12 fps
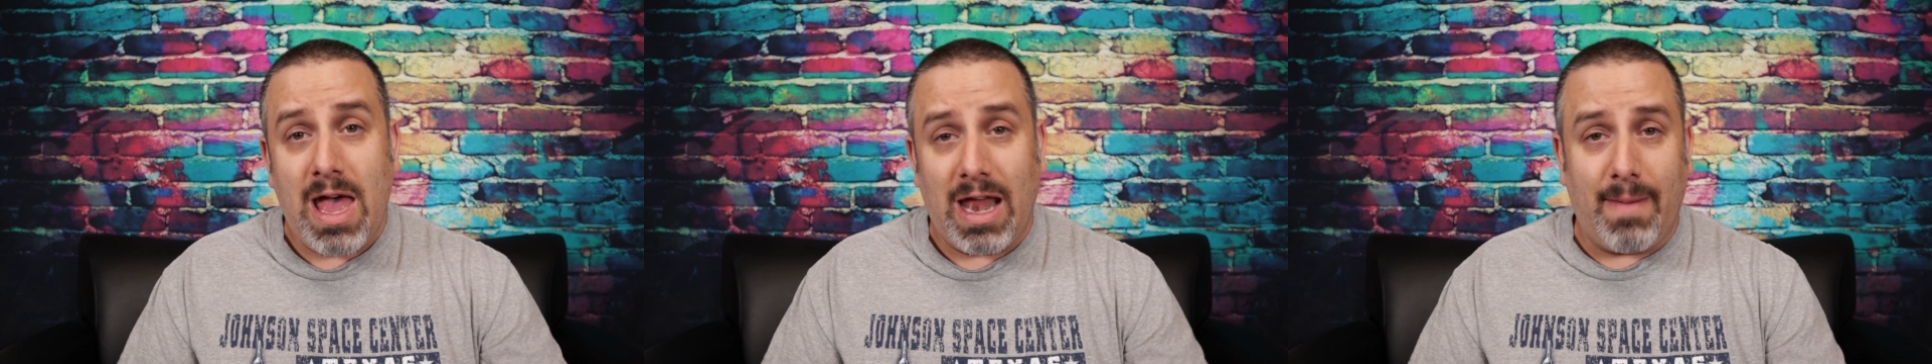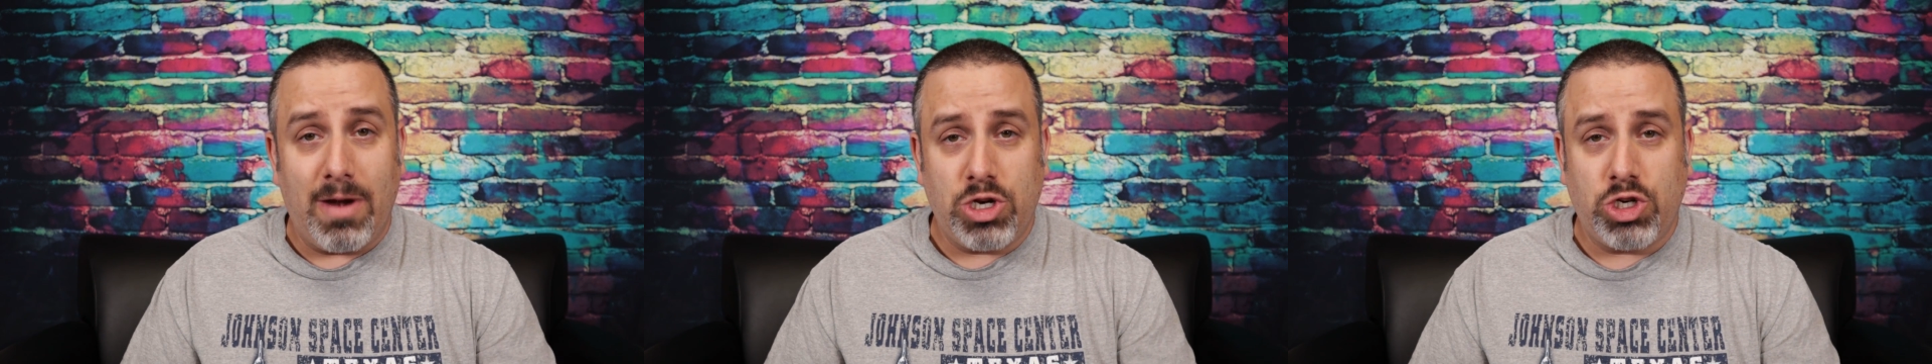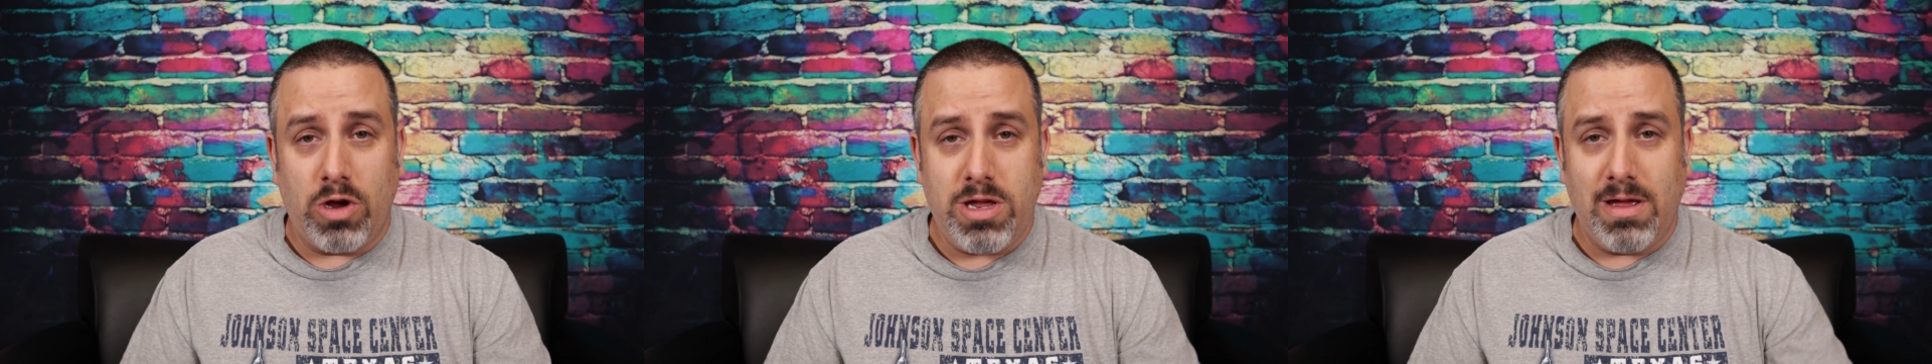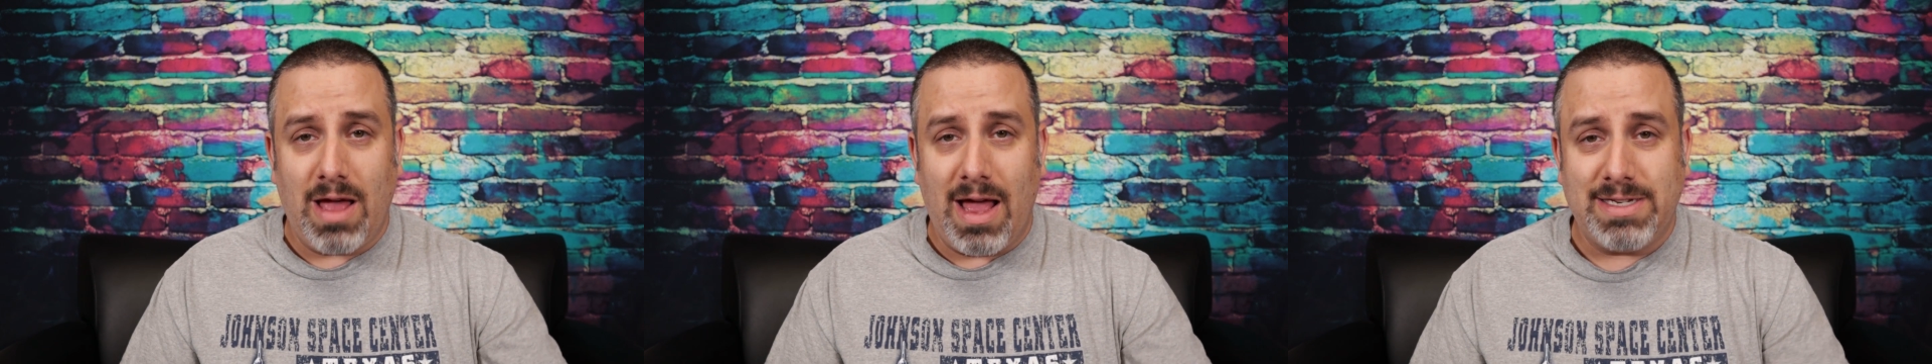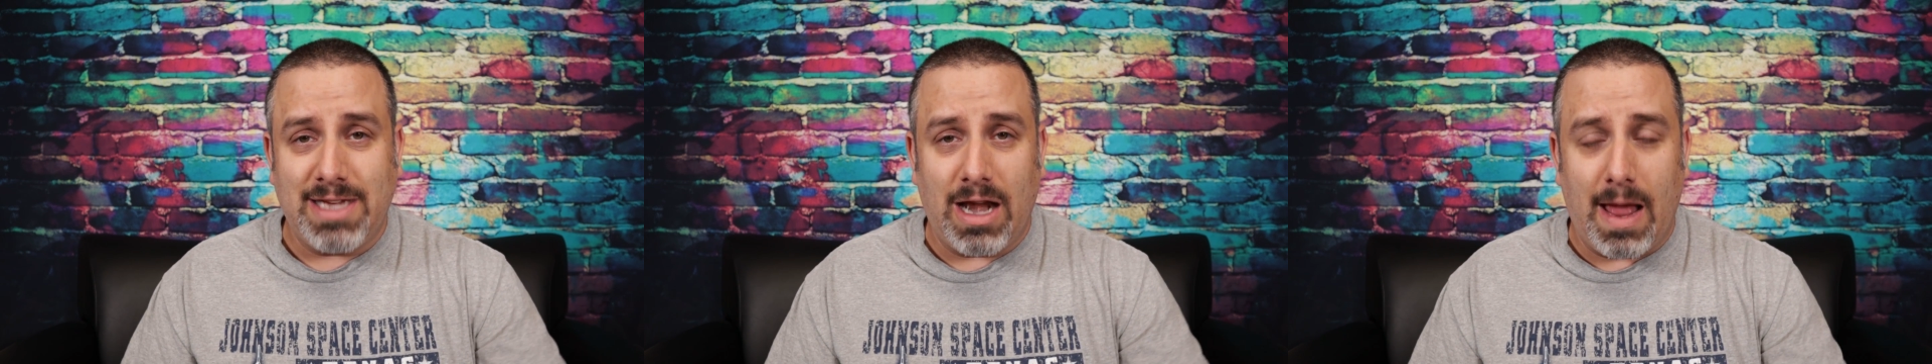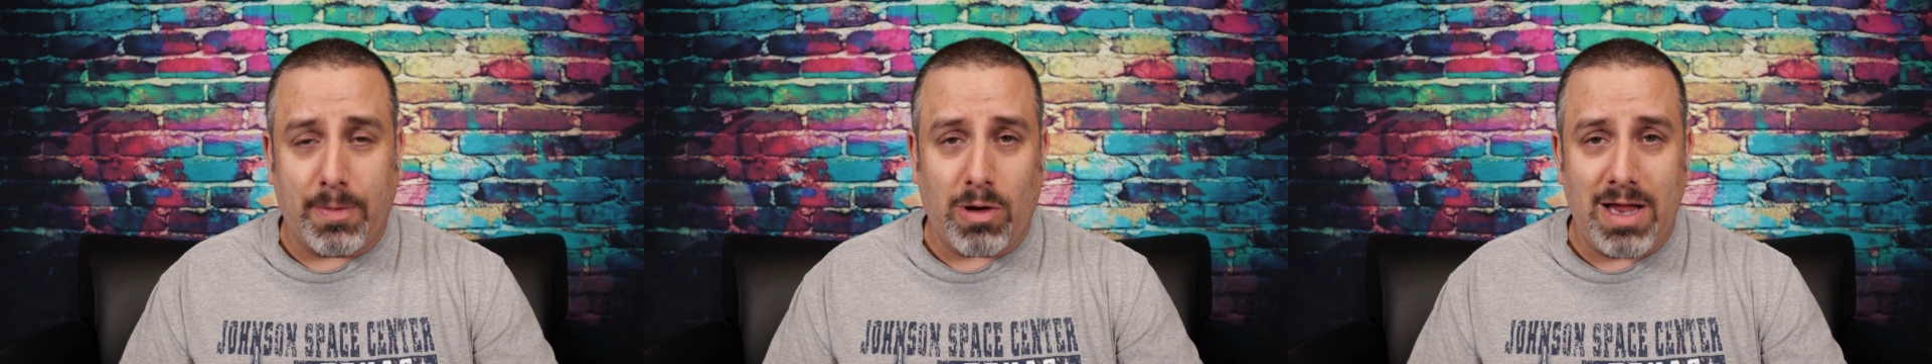and I'm going to show you guys how
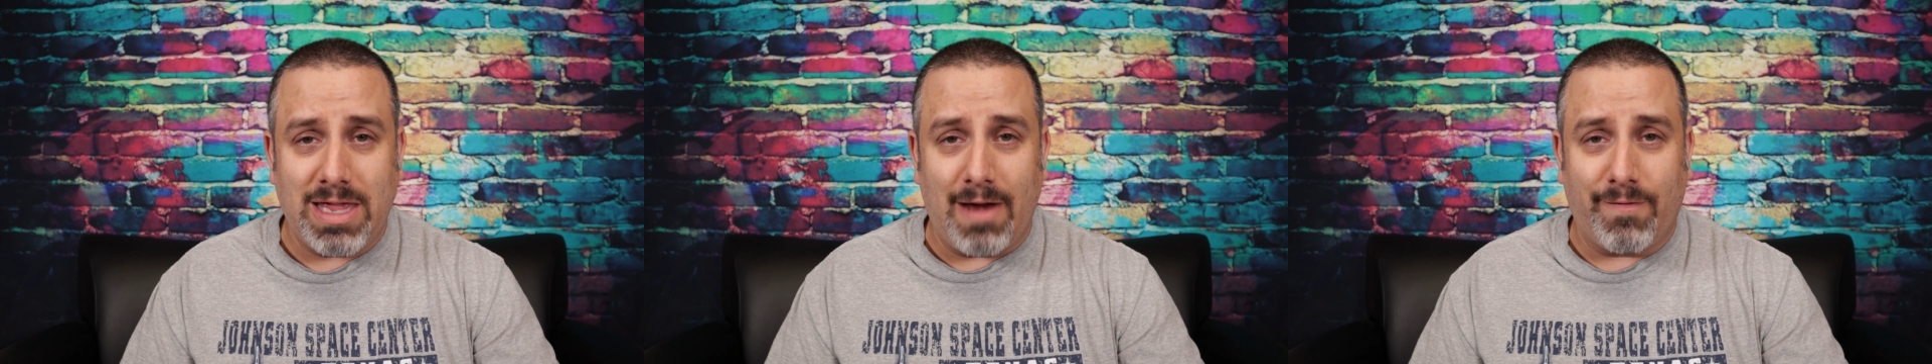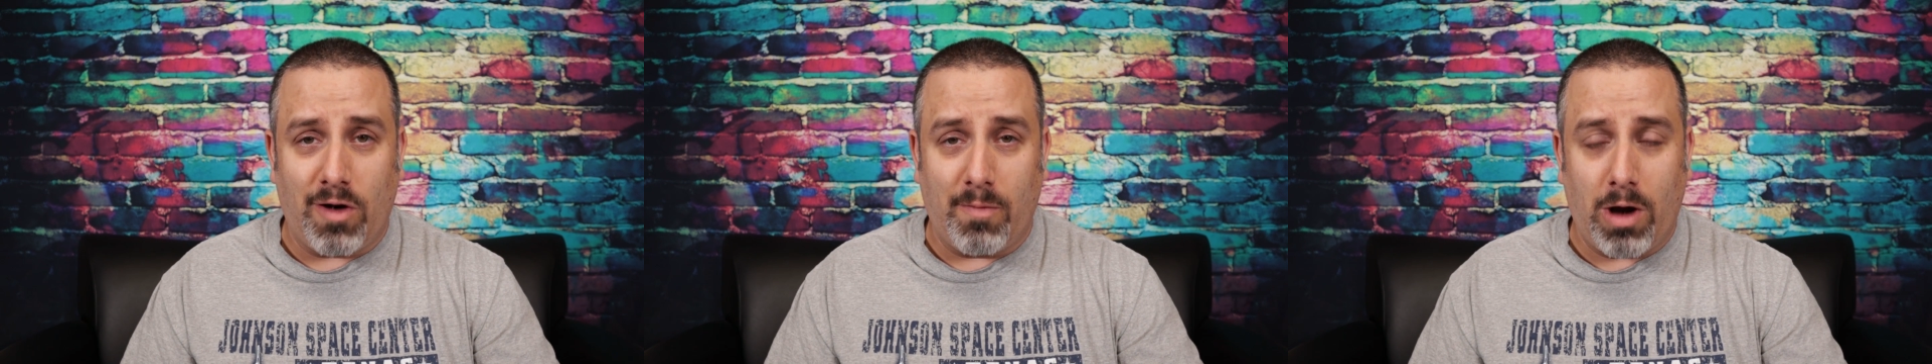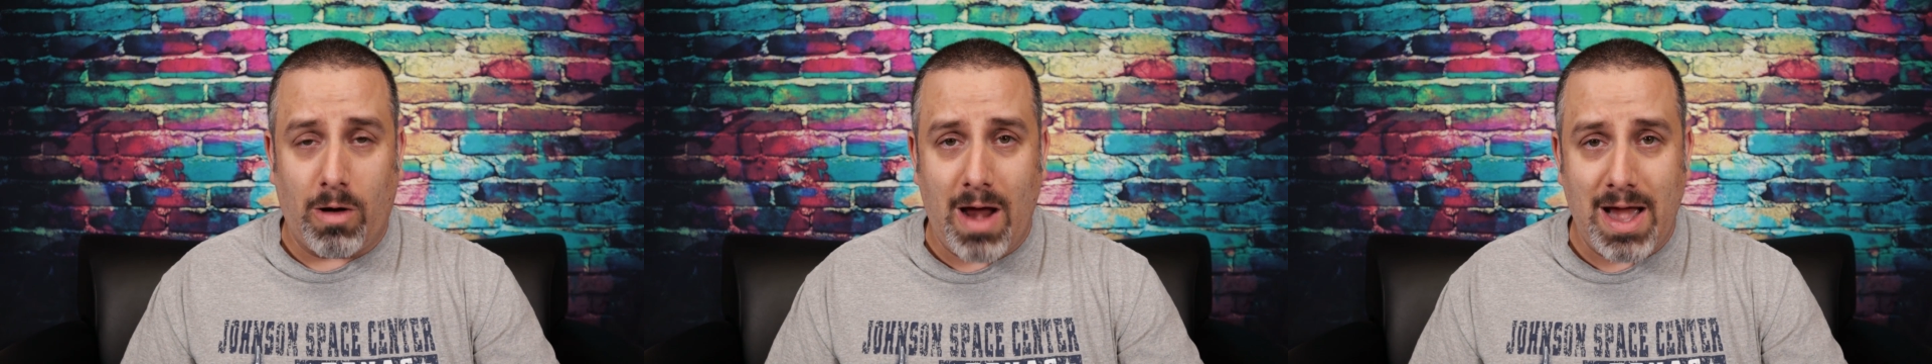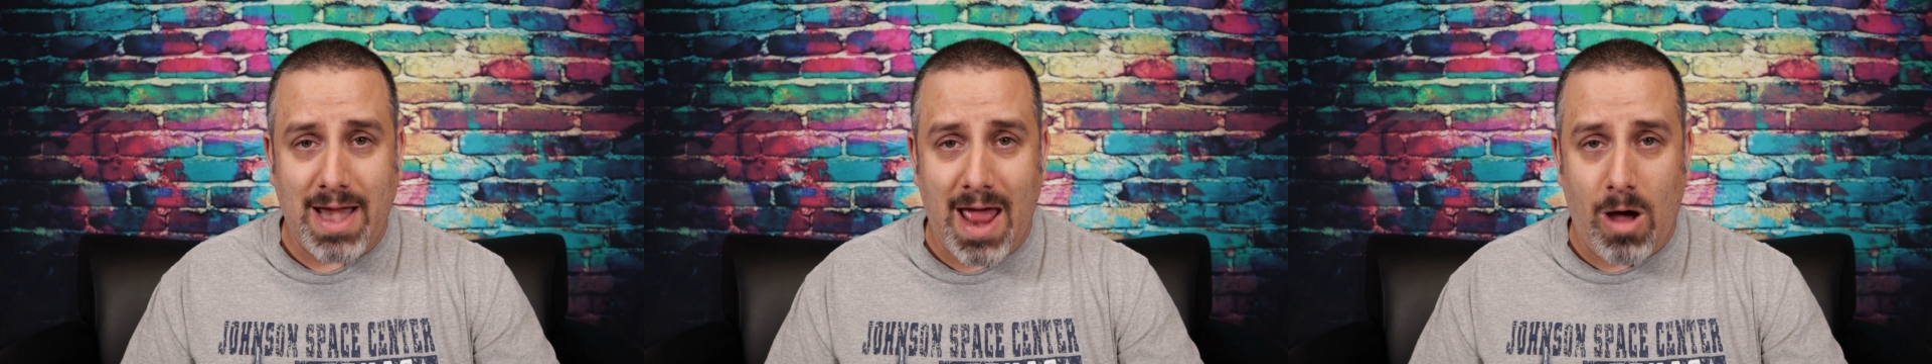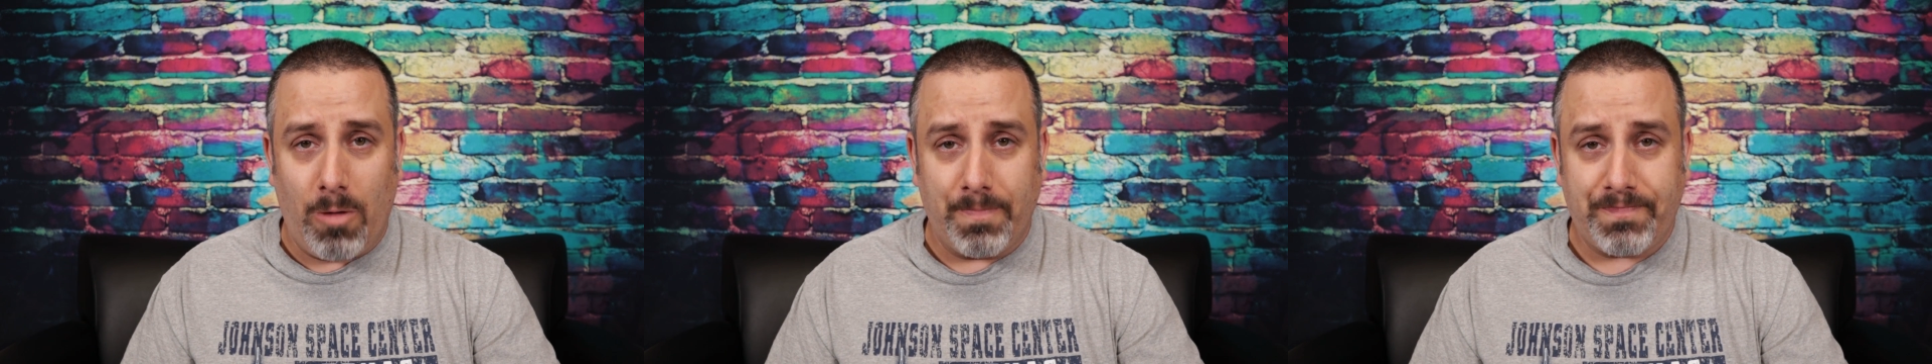to upgrade that firmware right now.